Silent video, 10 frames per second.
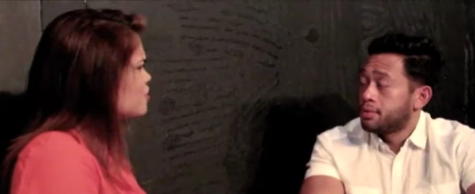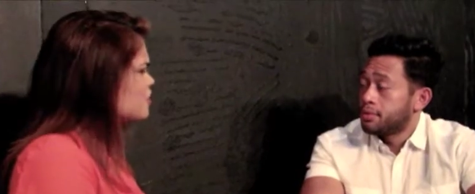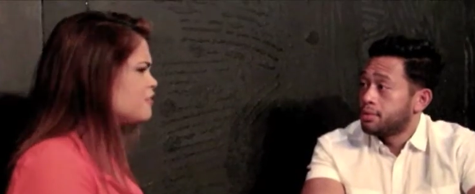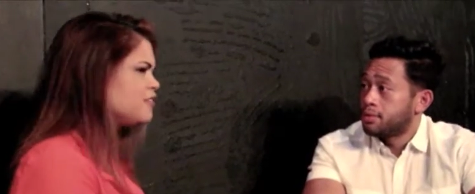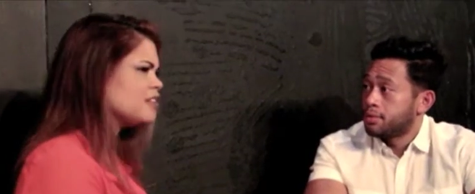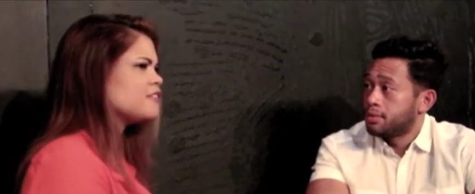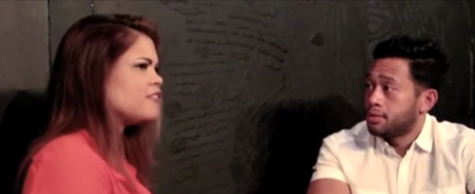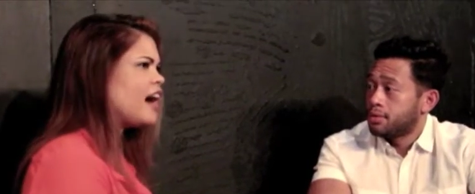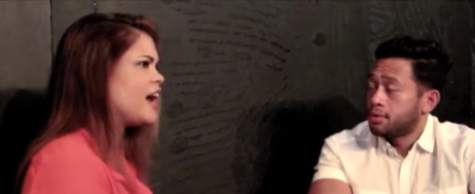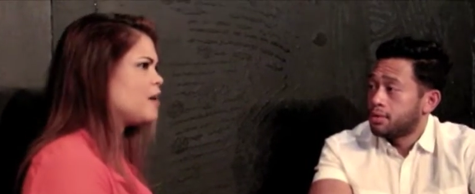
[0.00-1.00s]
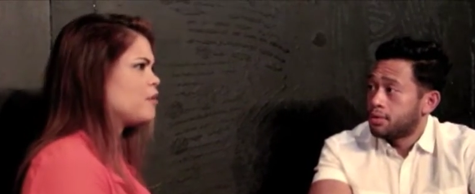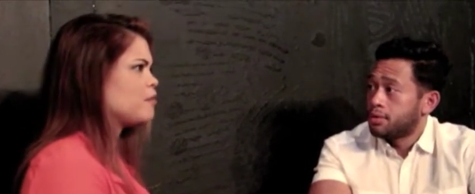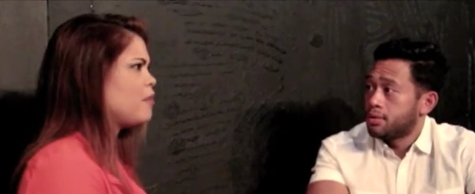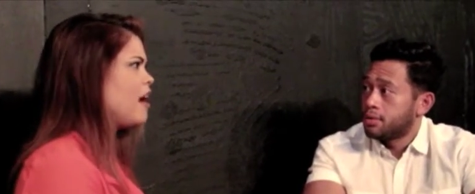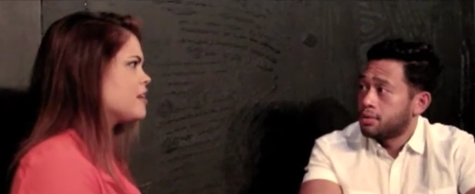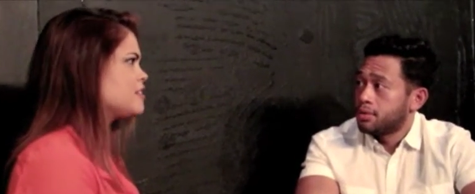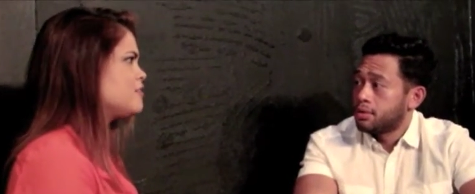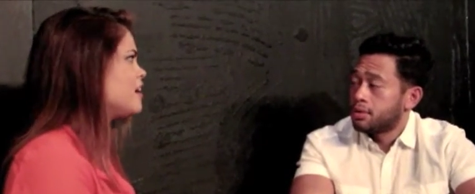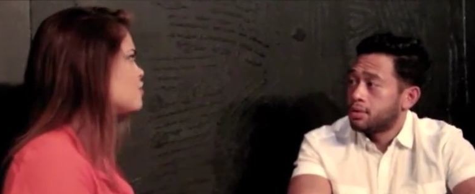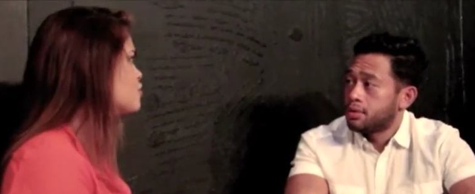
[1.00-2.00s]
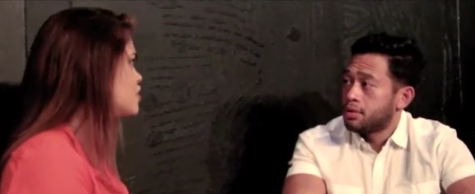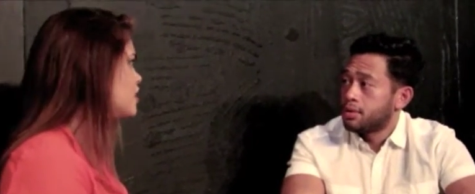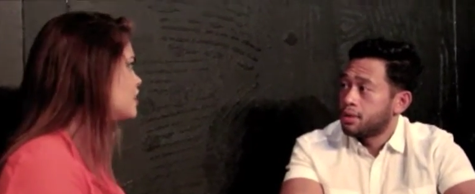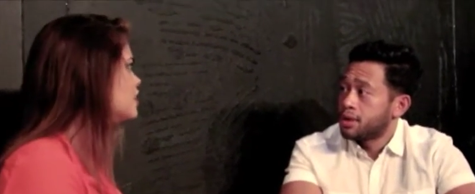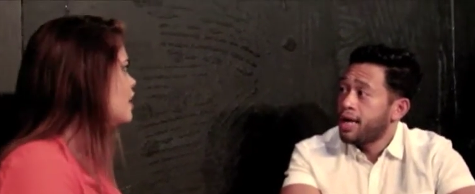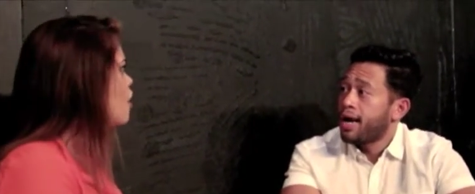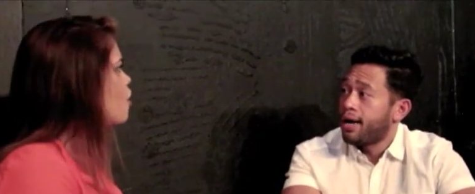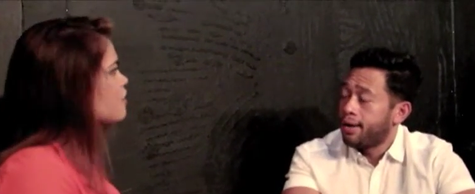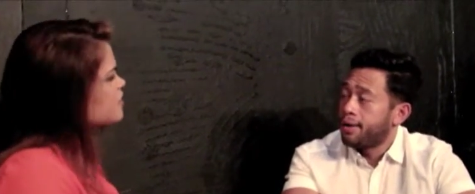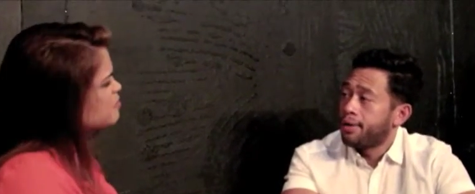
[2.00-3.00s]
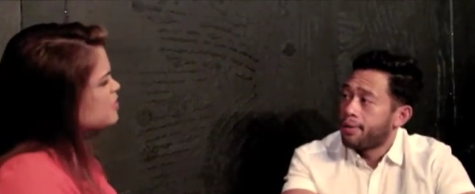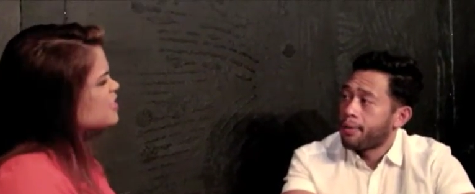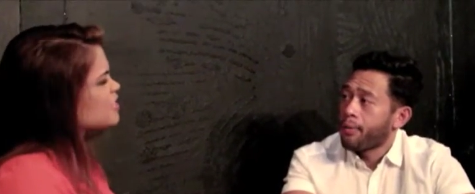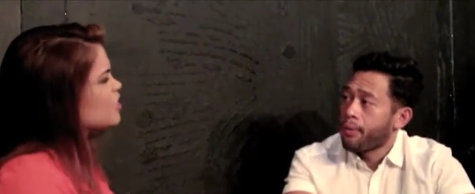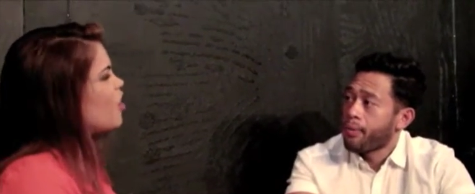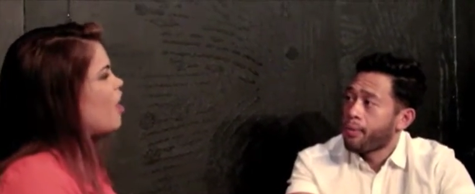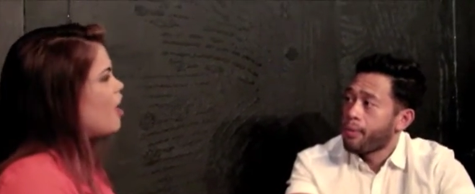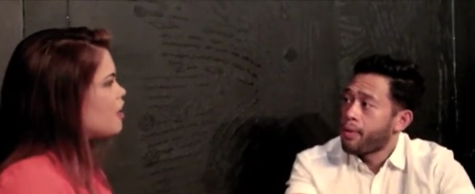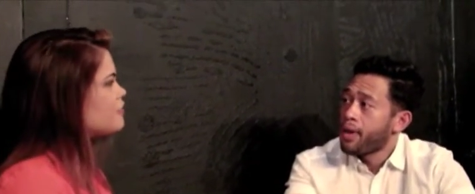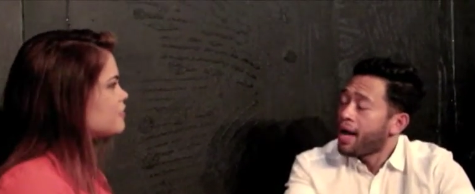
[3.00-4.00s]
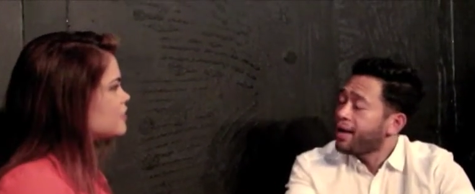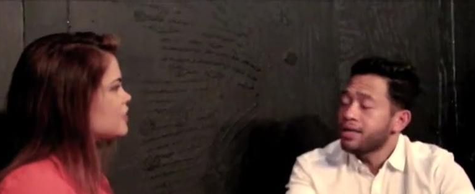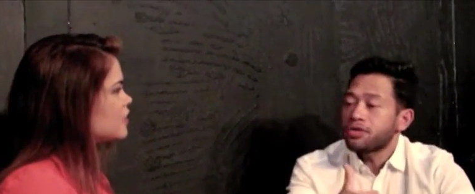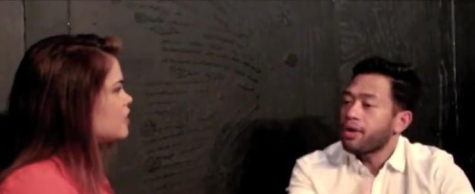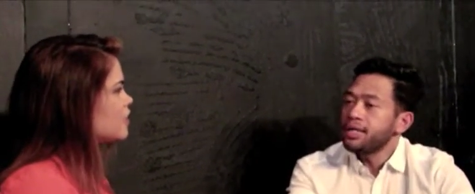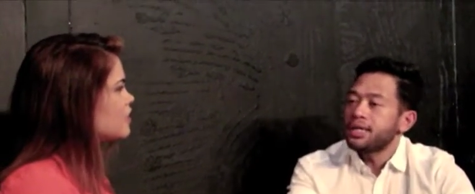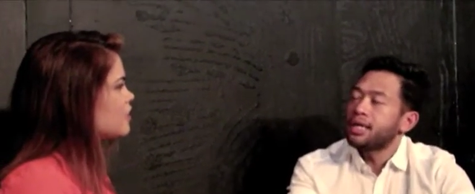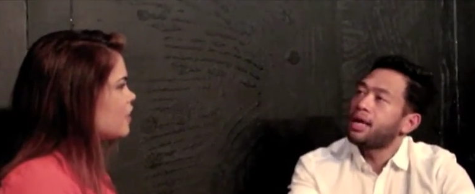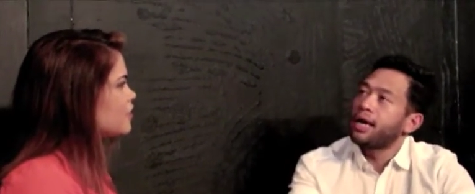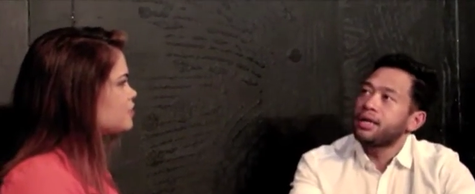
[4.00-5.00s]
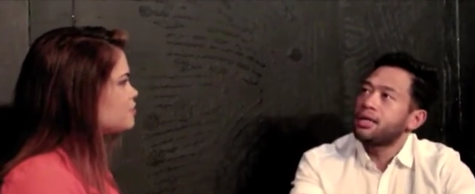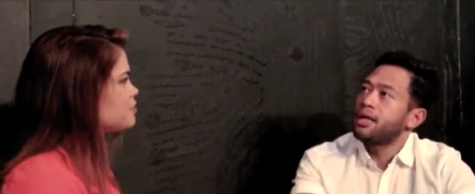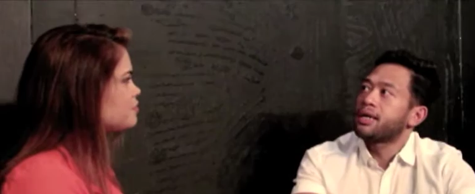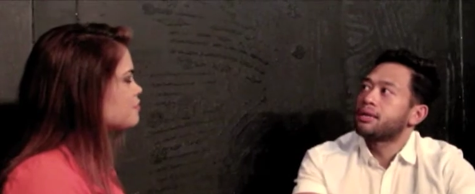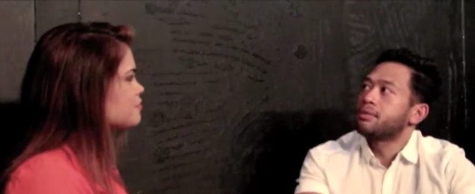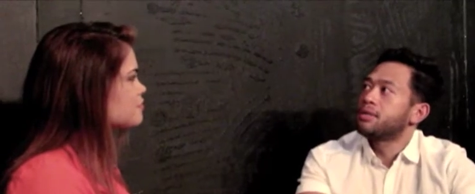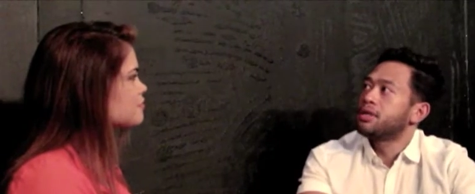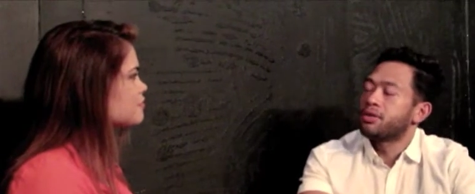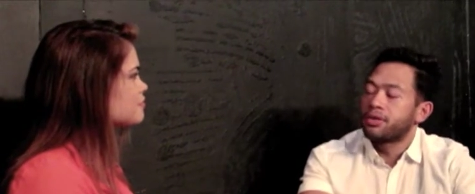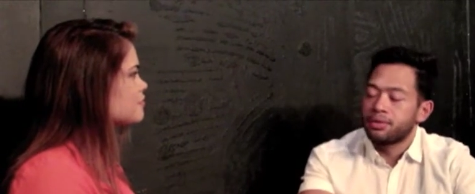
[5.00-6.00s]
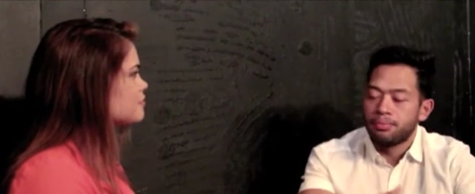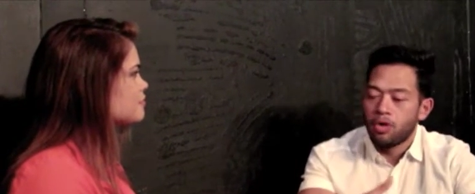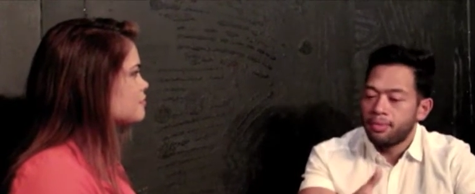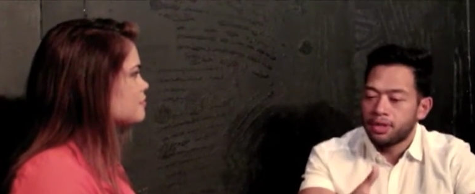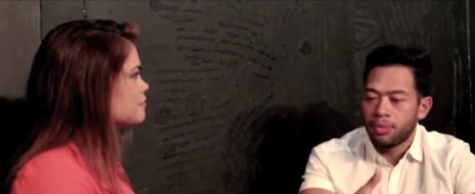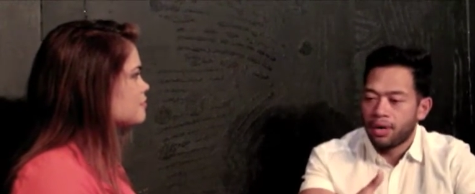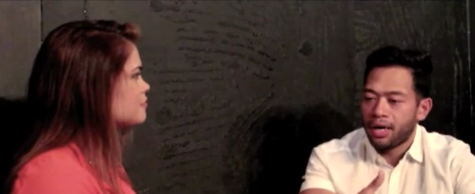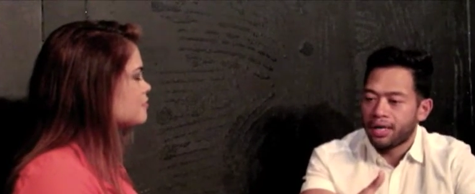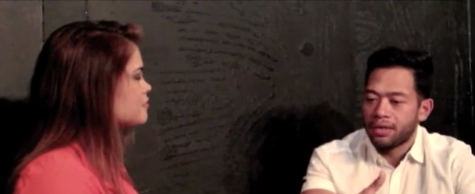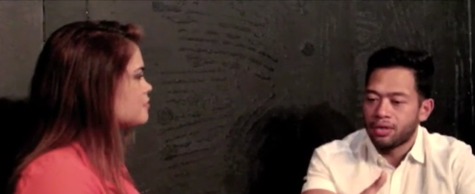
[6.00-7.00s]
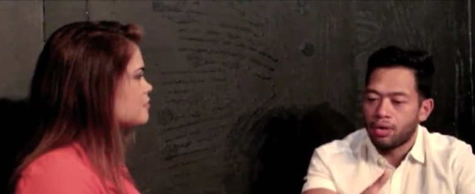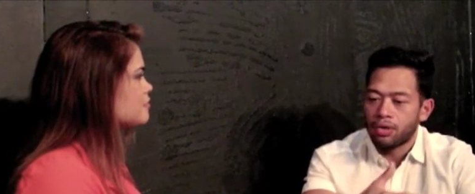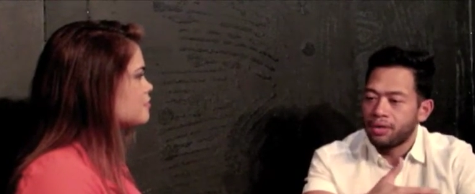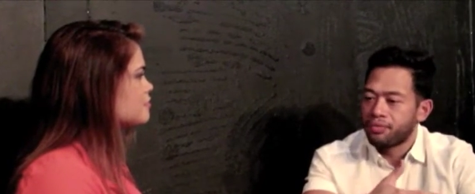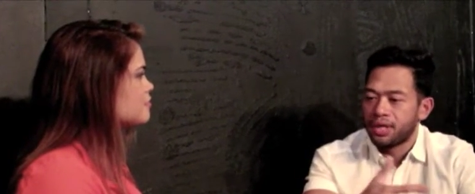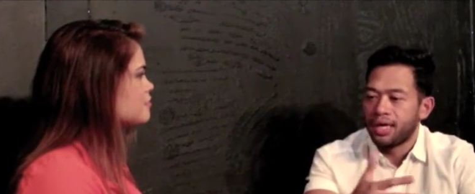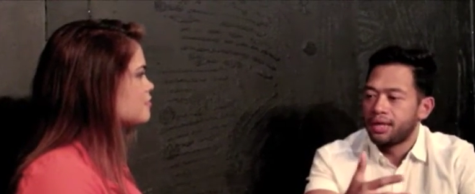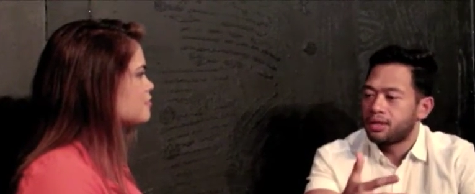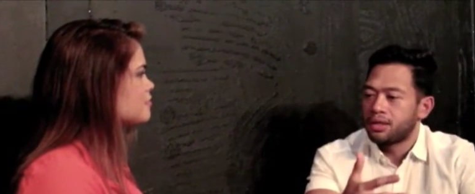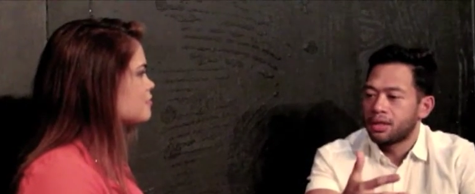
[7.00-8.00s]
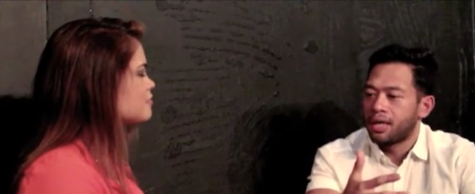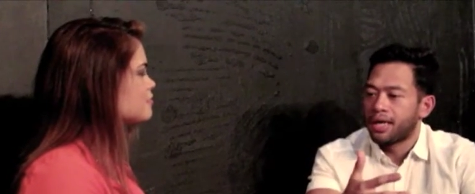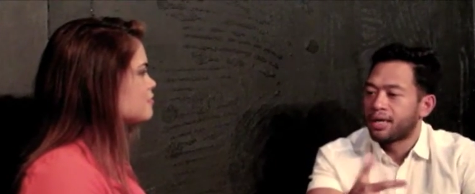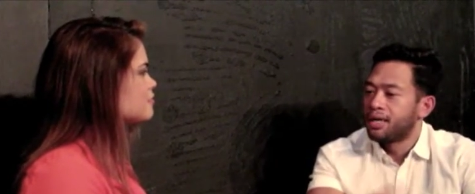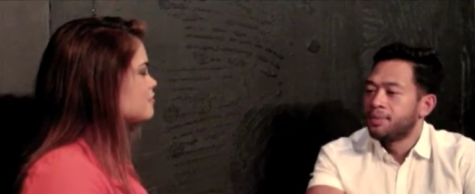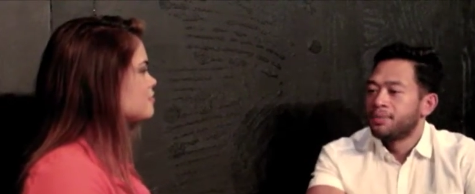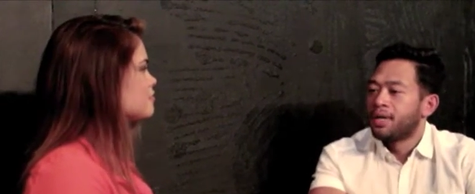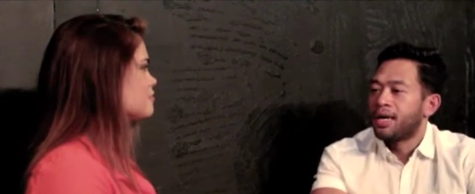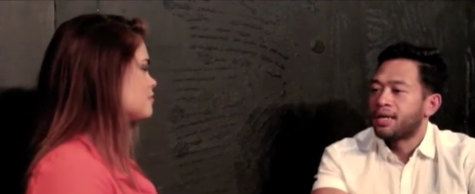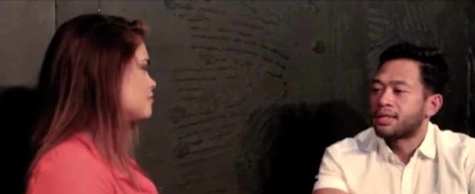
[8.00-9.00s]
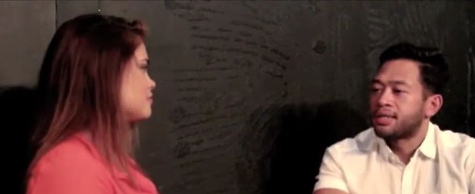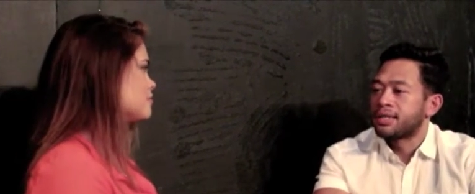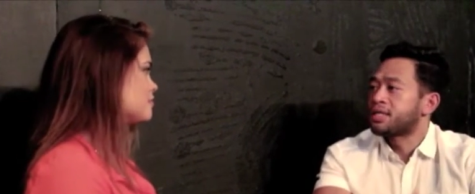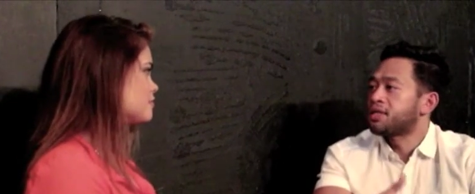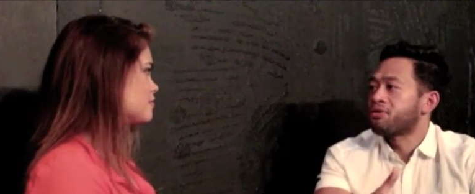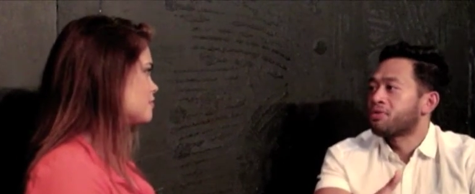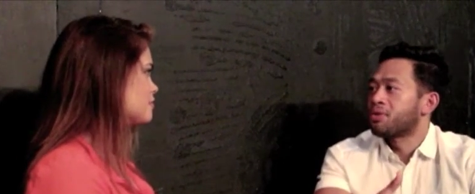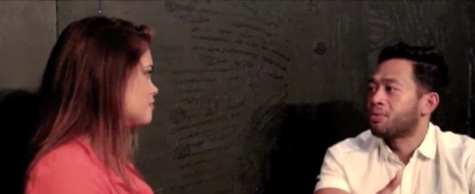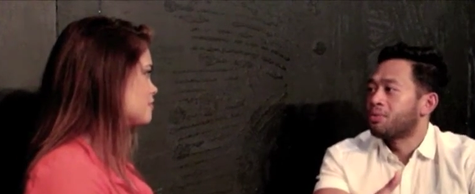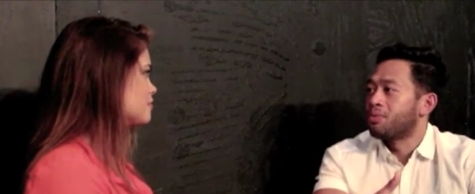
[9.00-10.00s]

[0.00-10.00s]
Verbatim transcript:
Speaker 1: too, you can feel a vibe on positive energy. Yeah. Or if something's a little off. And it's
Speaker 2: crazy, and I could, like, you know, there's moments where I can totally relate to like a 60-year-old